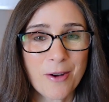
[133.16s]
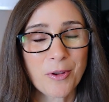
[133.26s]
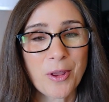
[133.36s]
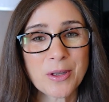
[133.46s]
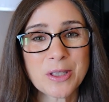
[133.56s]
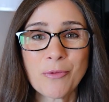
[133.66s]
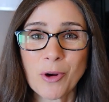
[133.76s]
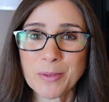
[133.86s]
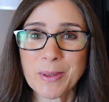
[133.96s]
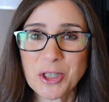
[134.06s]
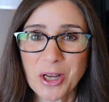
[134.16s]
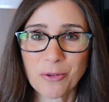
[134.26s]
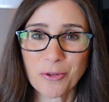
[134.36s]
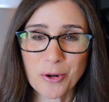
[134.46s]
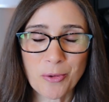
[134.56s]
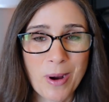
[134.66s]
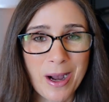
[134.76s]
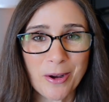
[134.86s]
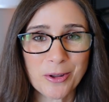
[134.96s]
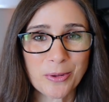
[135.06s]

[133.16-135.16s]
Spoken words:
For those who've watched my channel for a while,